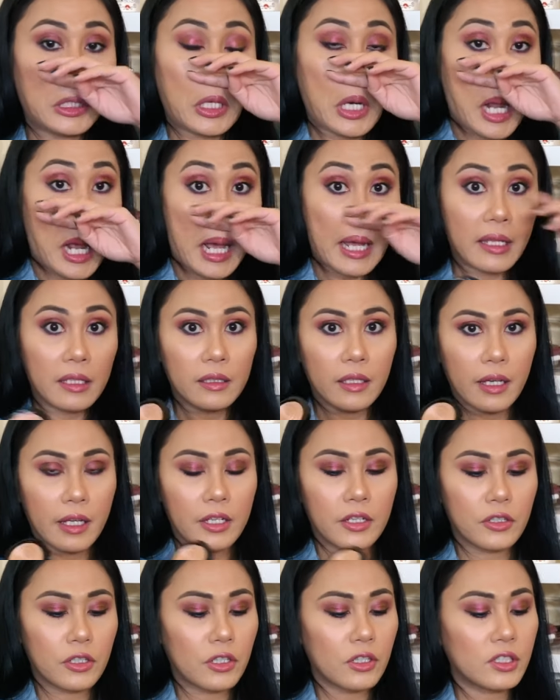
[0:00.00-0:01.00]

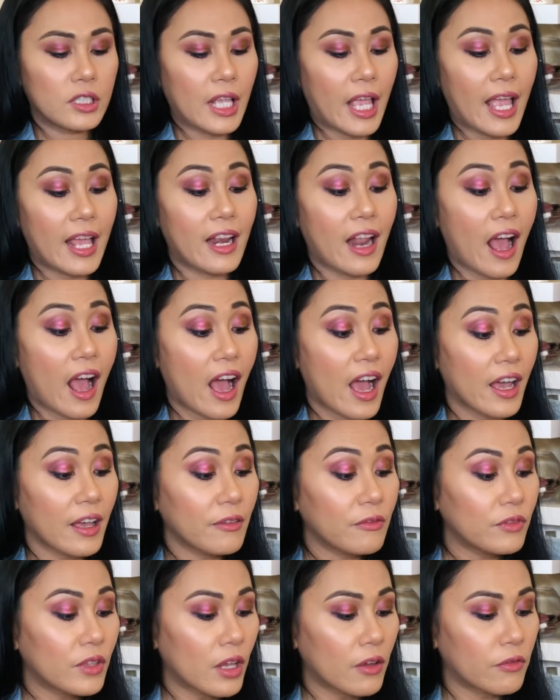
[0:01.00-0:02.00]
highlighters and
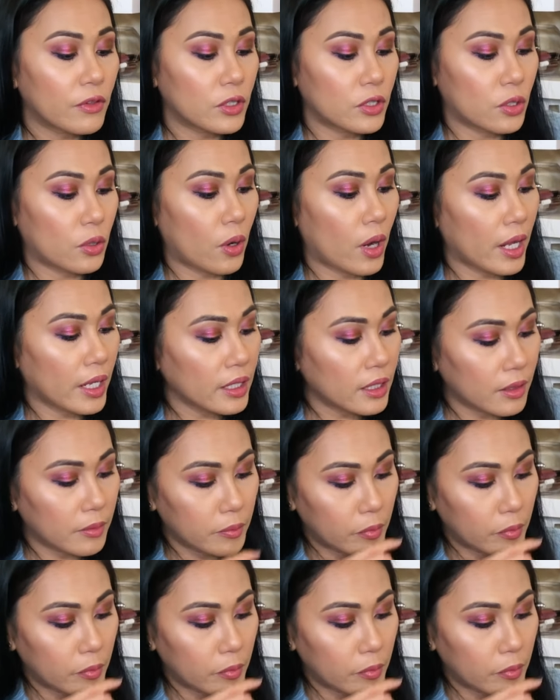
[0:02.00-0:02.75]
I've never tried them